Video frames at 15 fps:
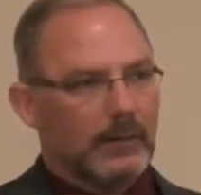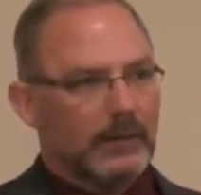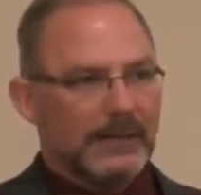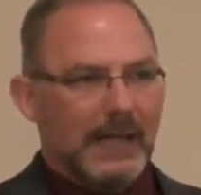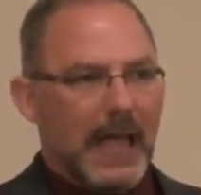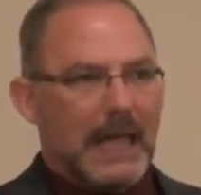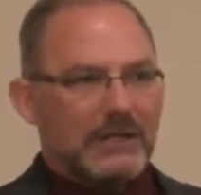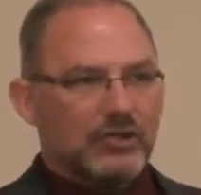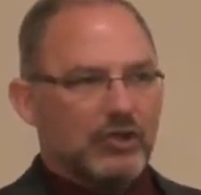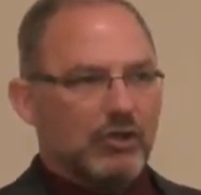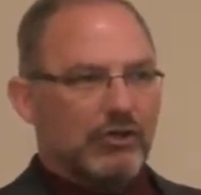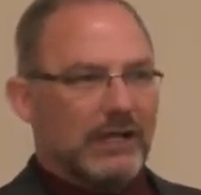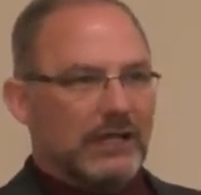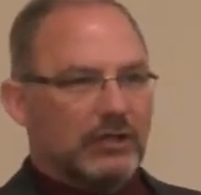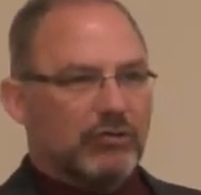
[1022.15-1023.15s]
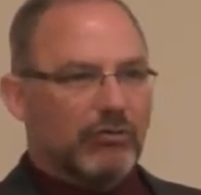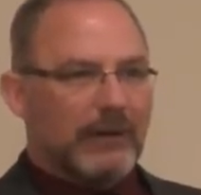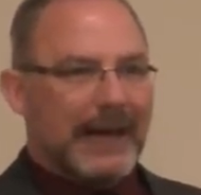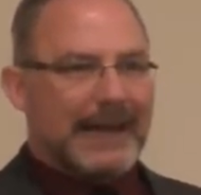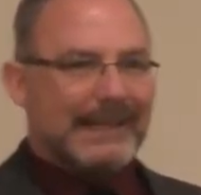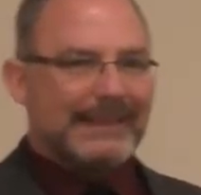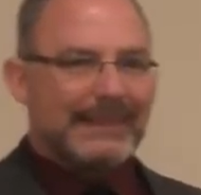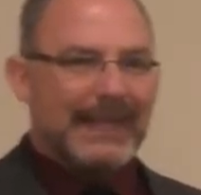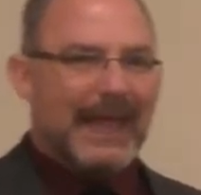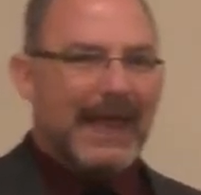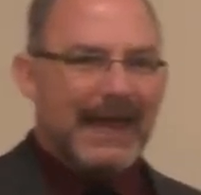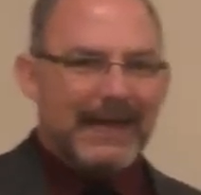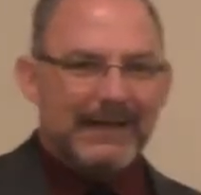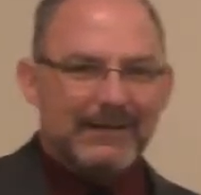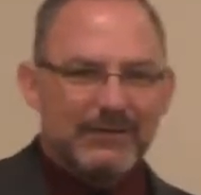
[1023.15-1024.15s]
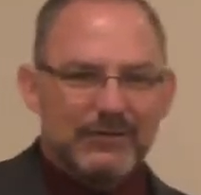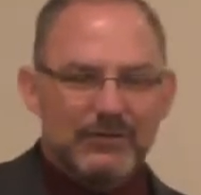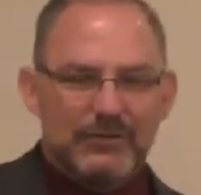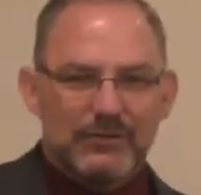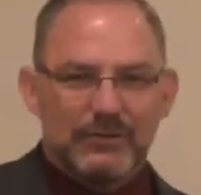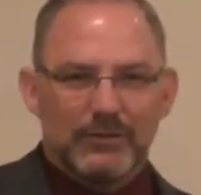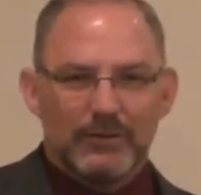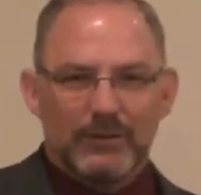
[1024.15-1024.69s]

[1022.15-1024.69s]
Yes, you did great things,